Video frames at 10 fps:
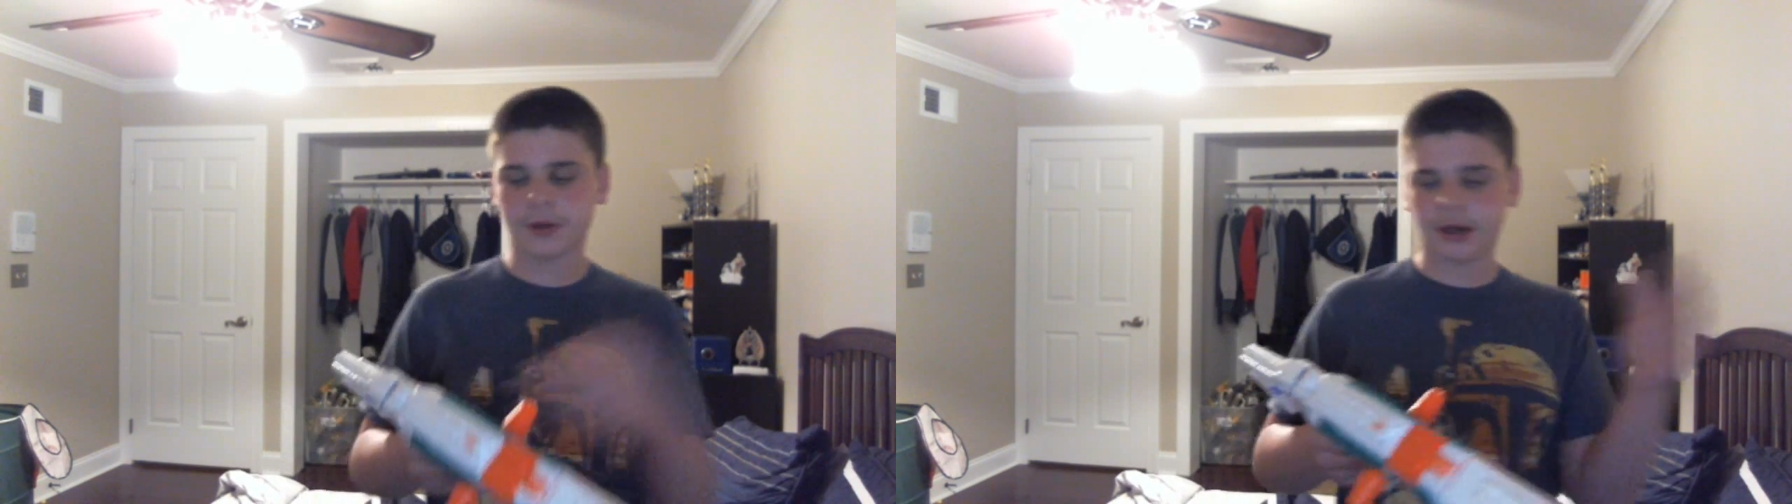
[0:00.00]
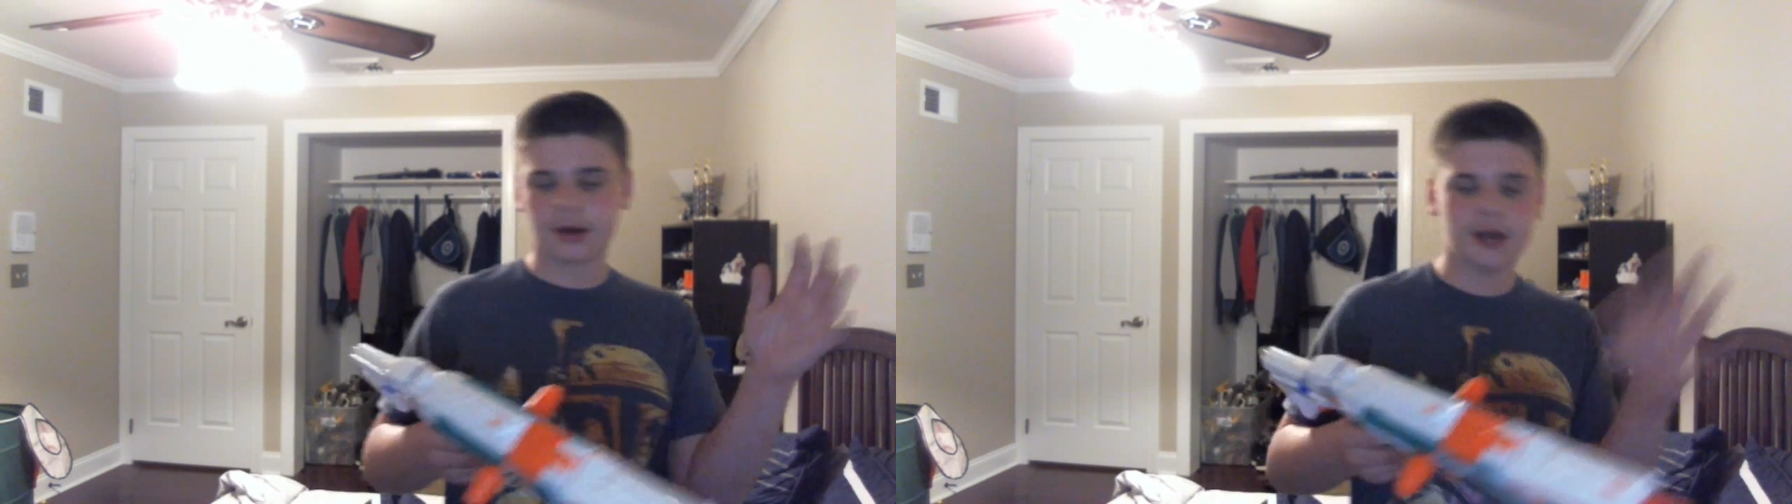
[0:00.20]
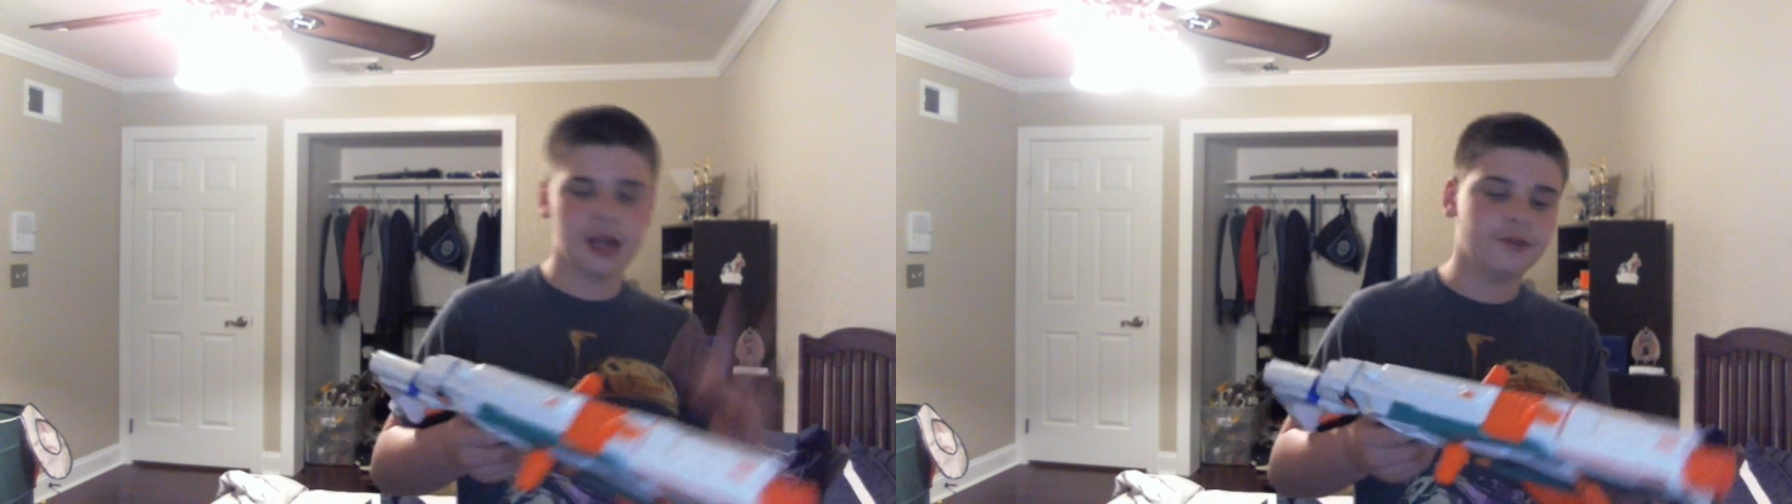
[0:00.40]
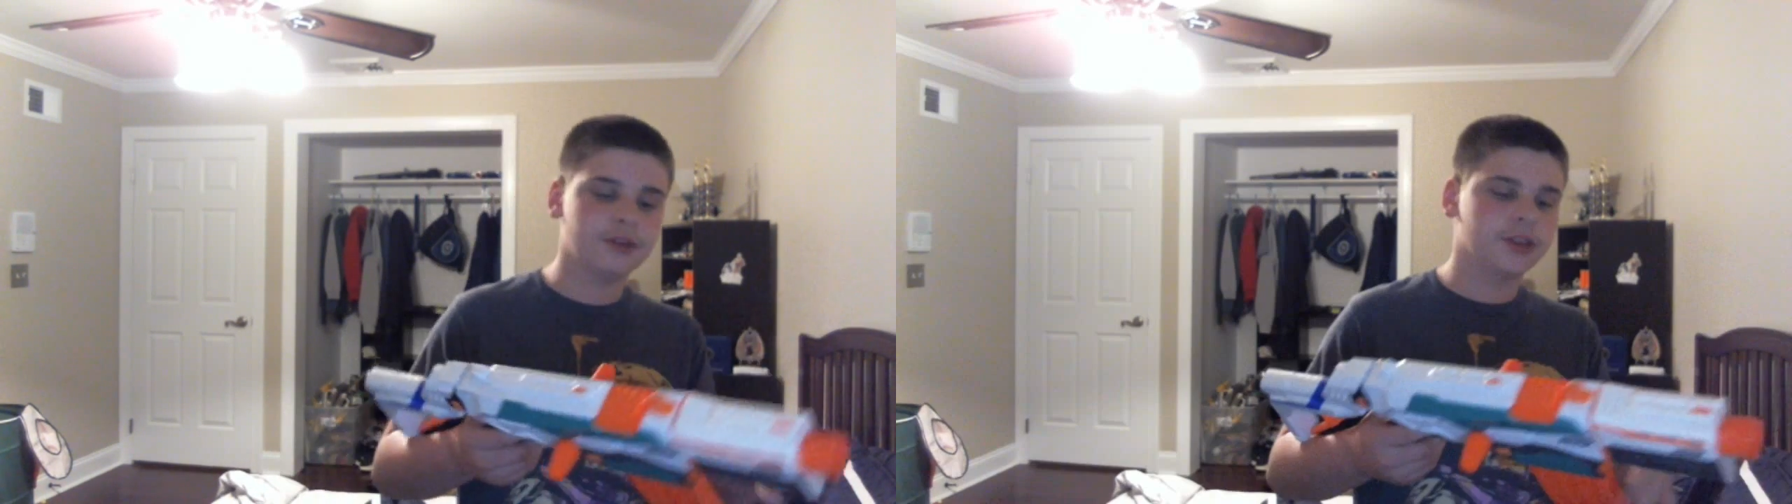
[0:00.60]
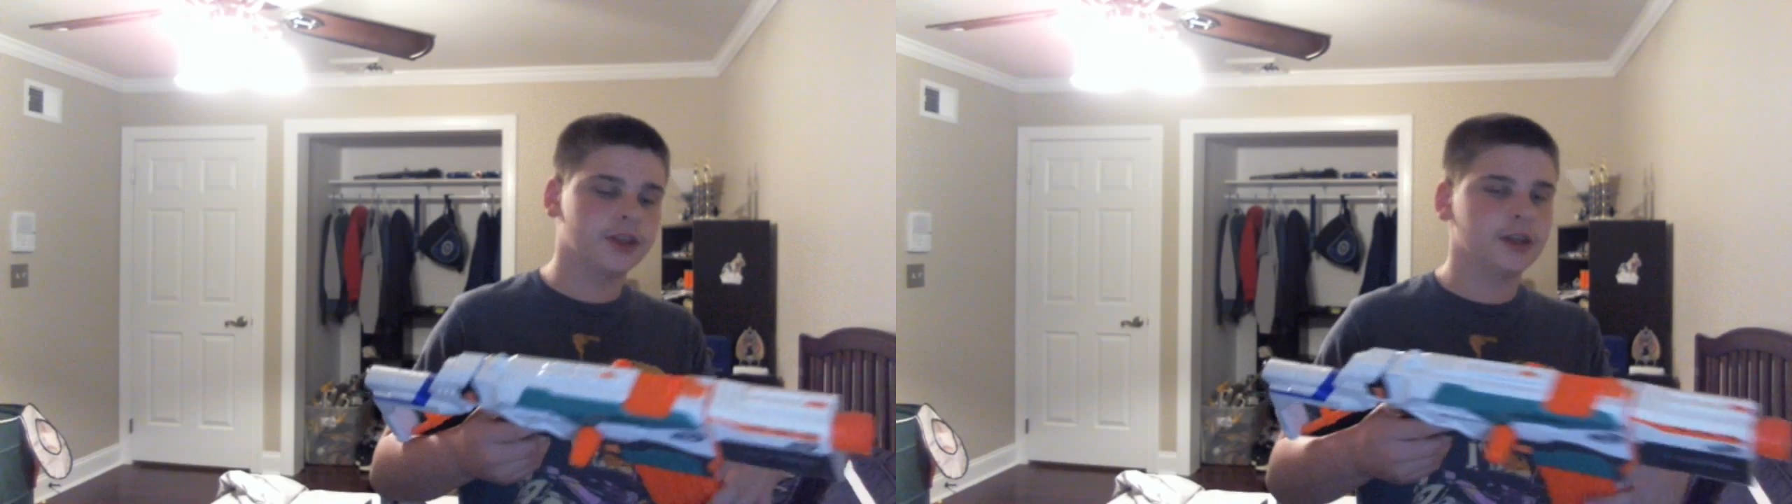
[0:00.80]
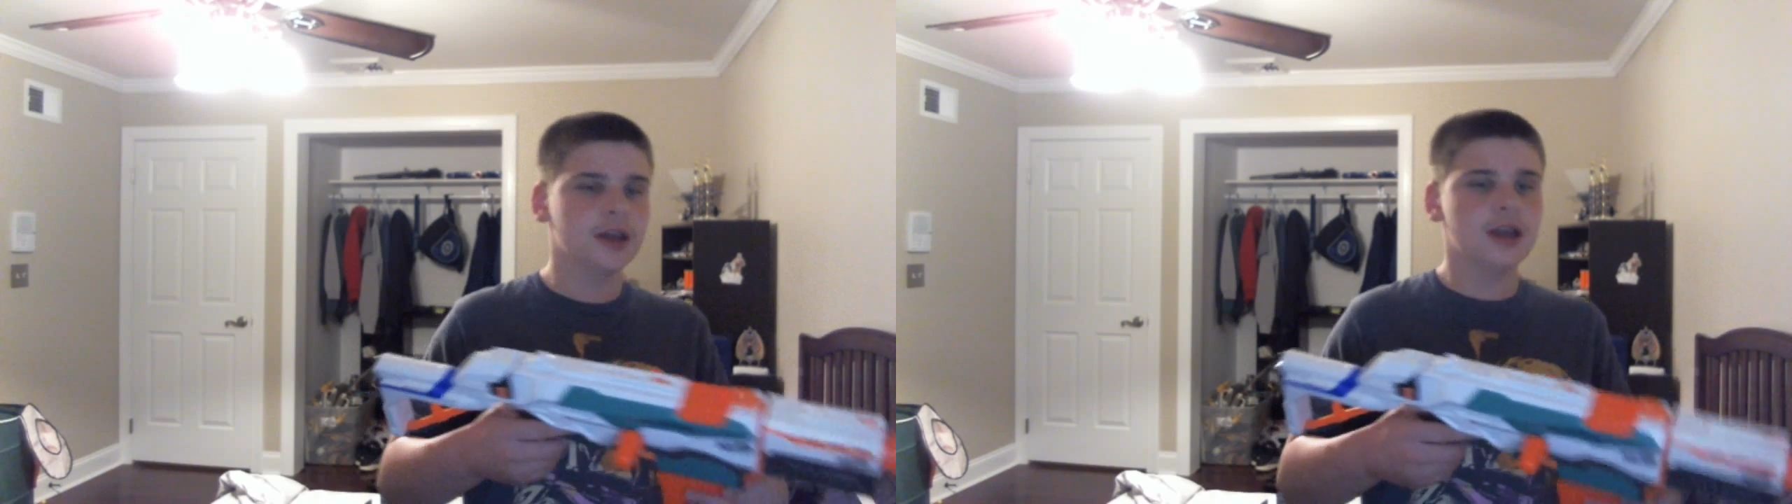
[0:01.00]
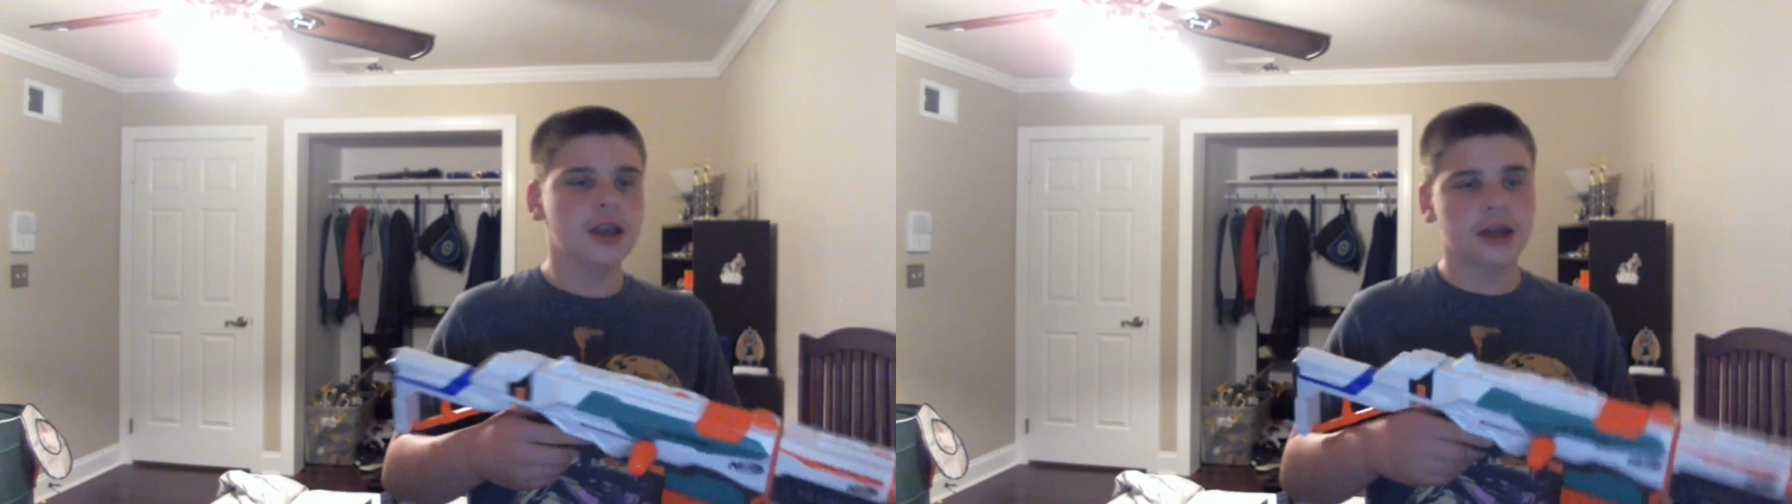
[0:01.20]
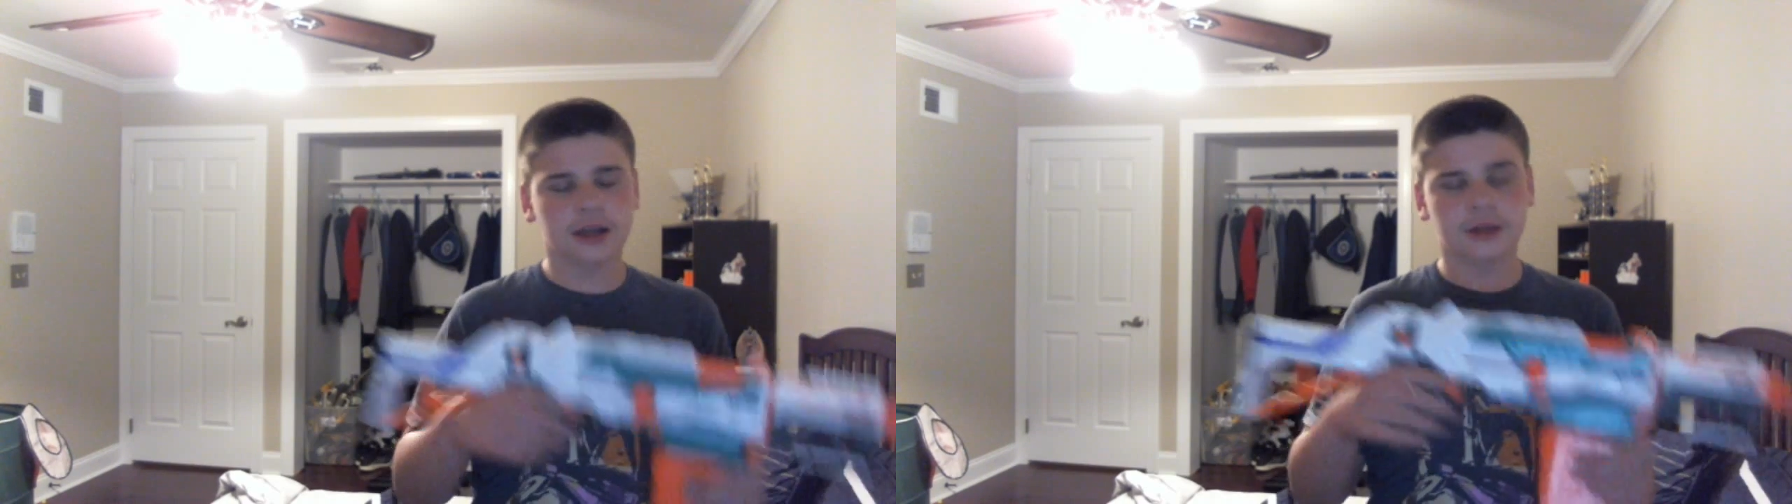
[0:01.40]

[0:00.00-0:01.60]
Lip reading: going to look really cool.